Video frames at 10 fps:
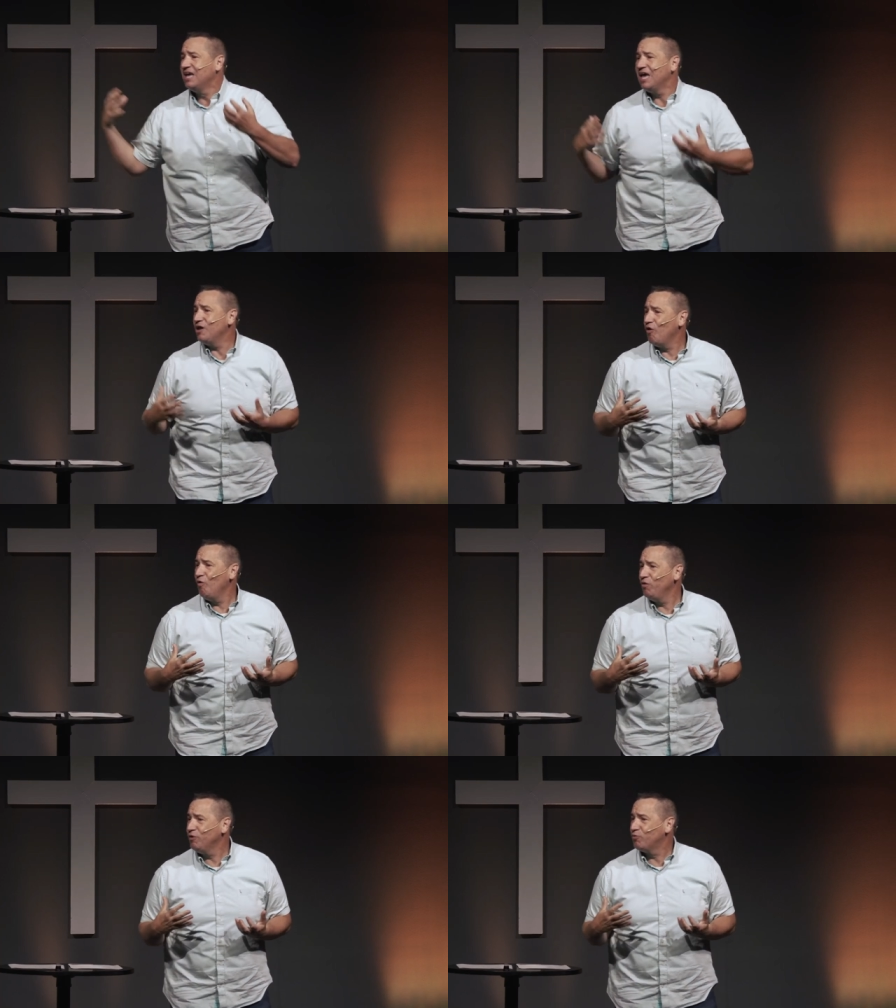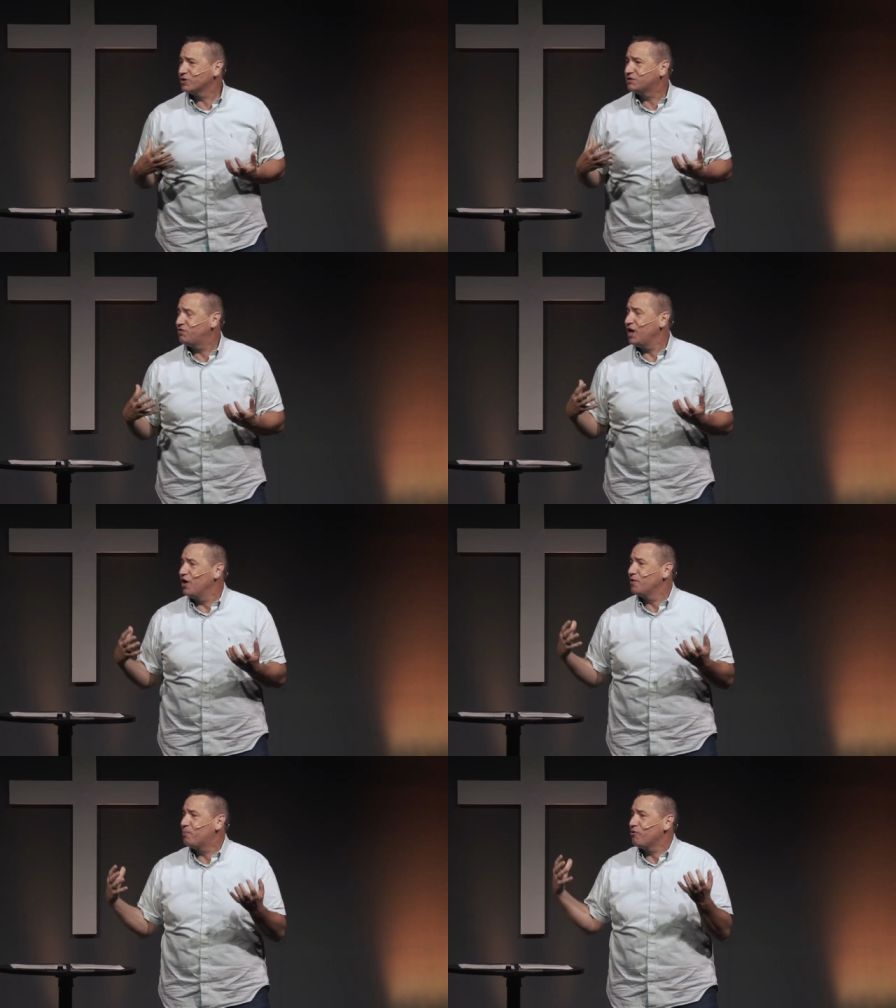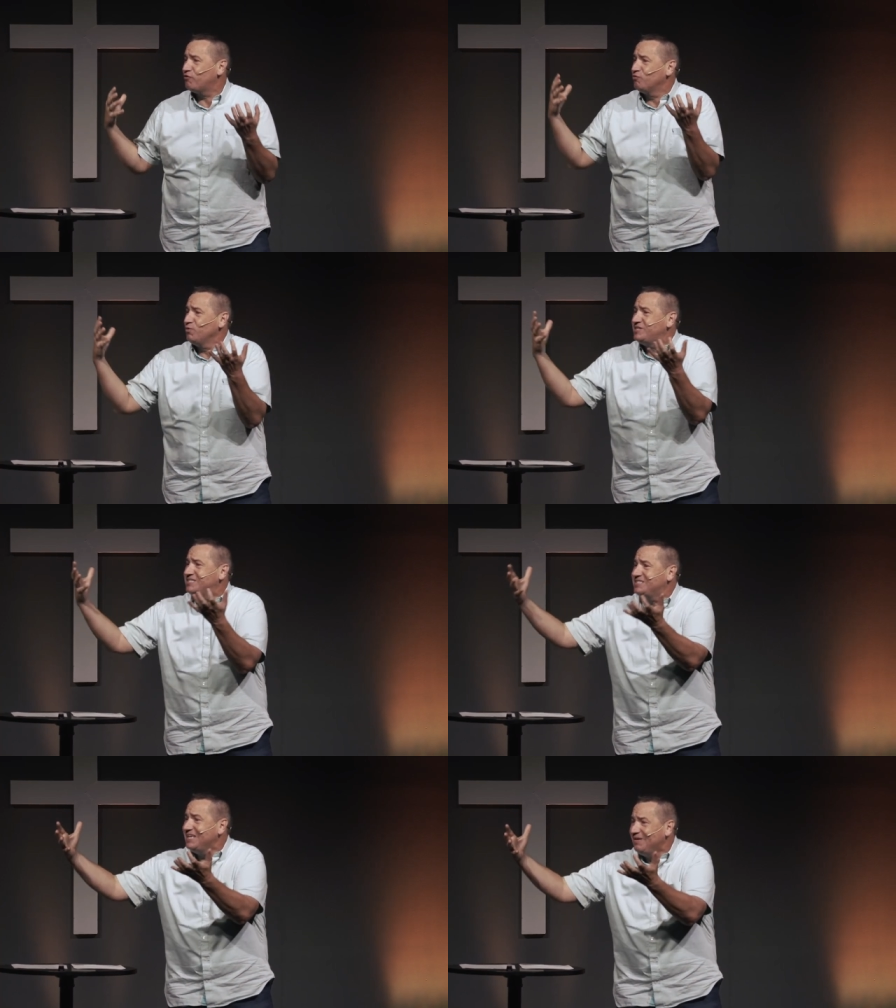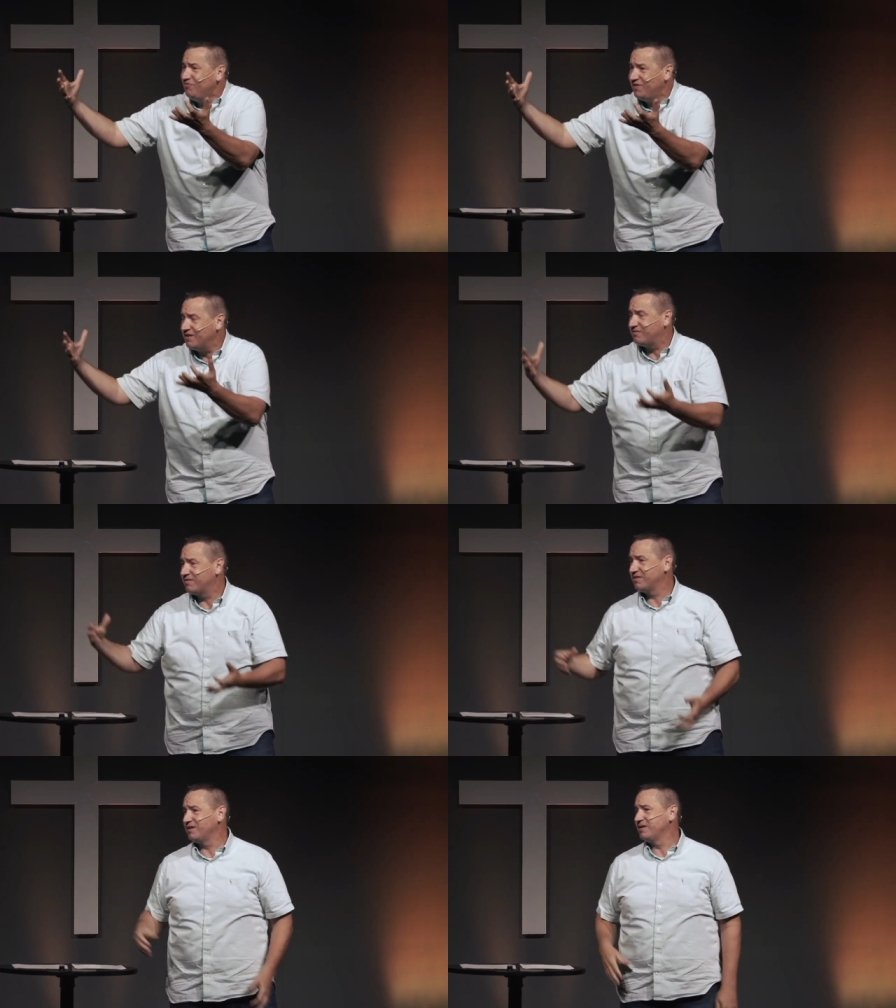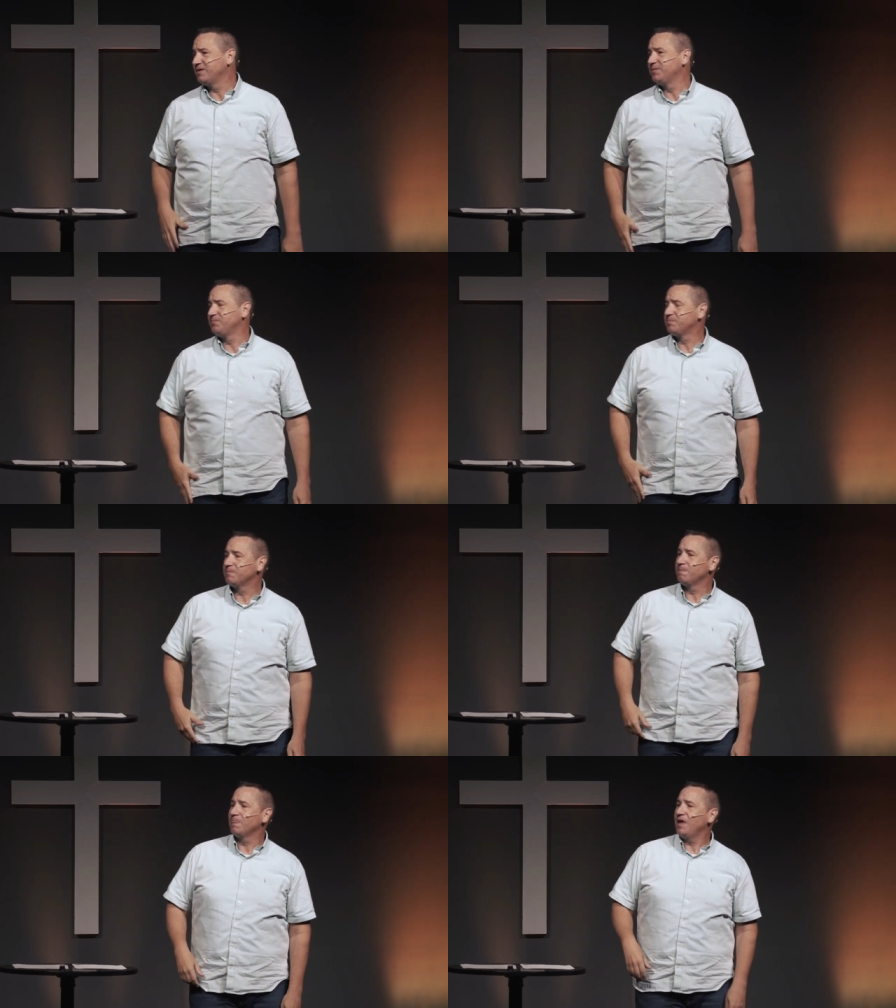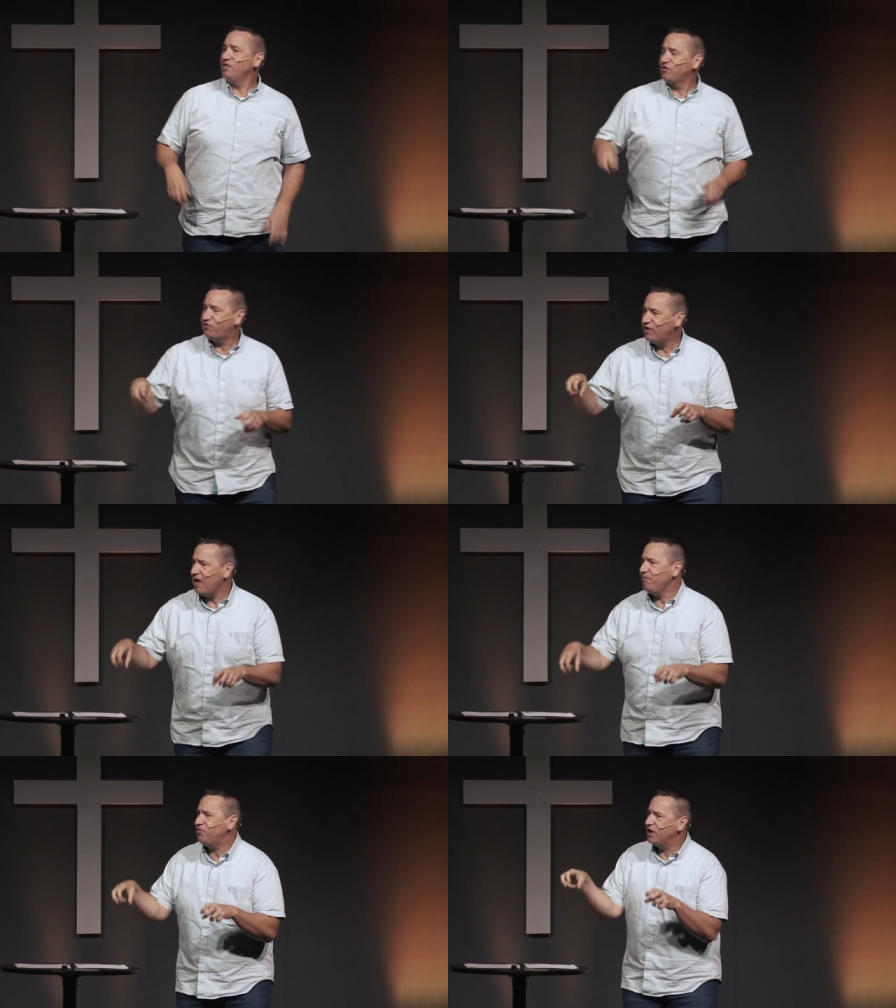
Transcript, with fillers: It only works if the other person receives it. And the same thing